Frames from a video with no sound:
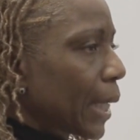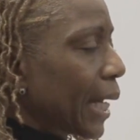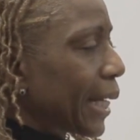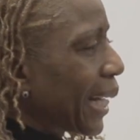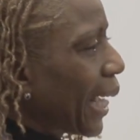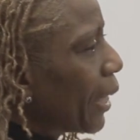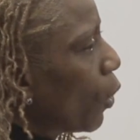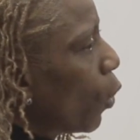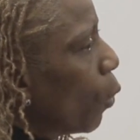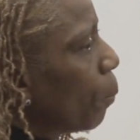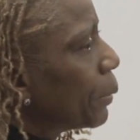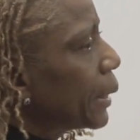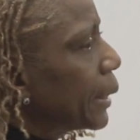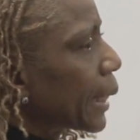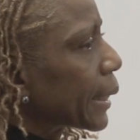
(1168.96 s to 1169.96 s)
And I
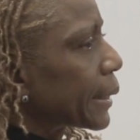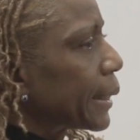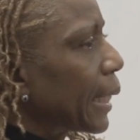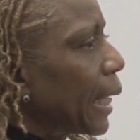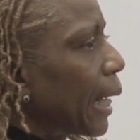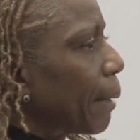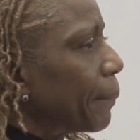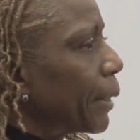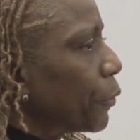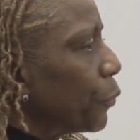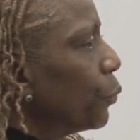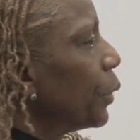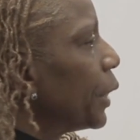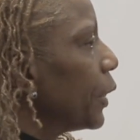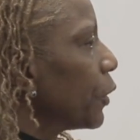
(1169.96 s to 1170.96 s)
hope the next time that
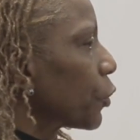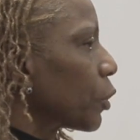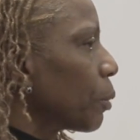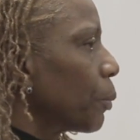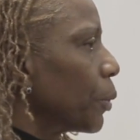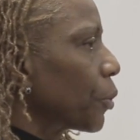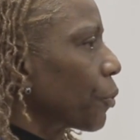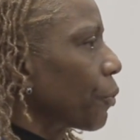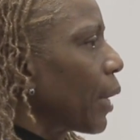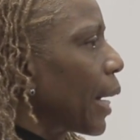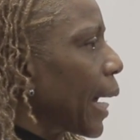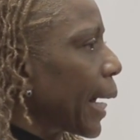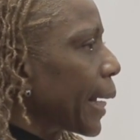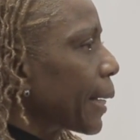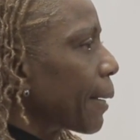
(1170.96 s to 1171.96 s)
you hear someone
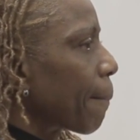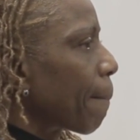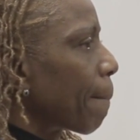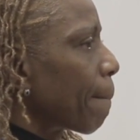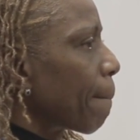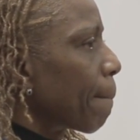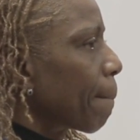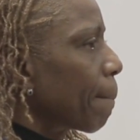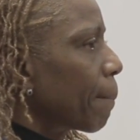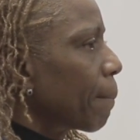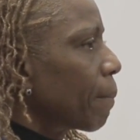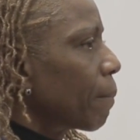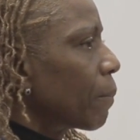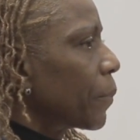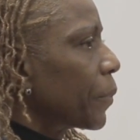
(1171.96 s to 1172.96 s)
cry,
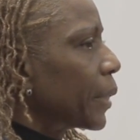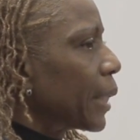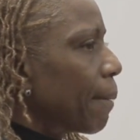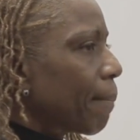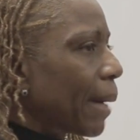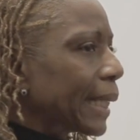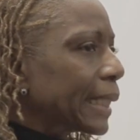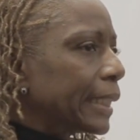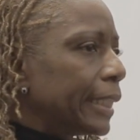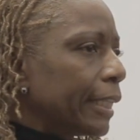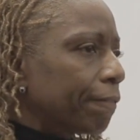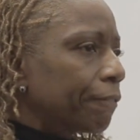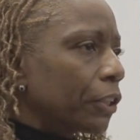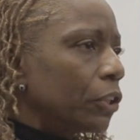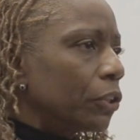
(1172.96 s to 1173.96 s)
that my
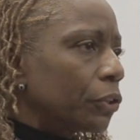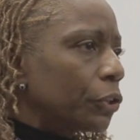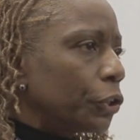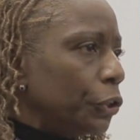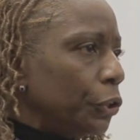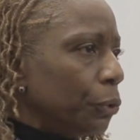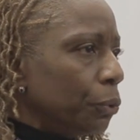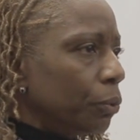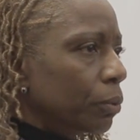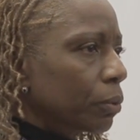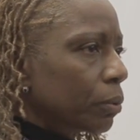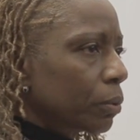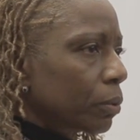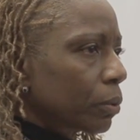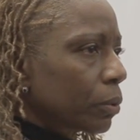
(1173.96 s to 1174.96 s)
gift to you
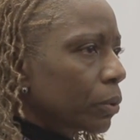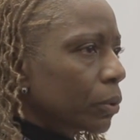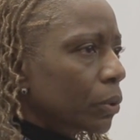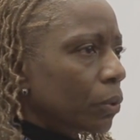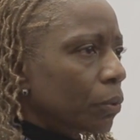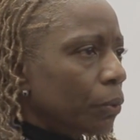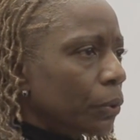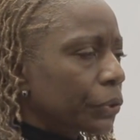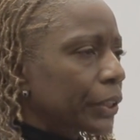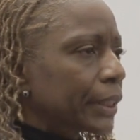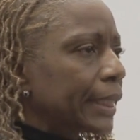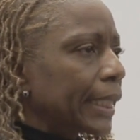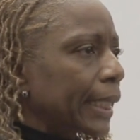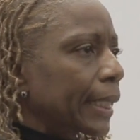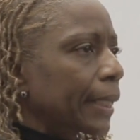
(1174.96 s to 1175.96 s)
will
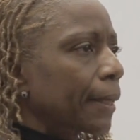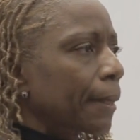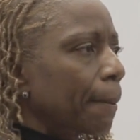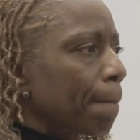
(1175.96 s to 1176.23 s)
stick.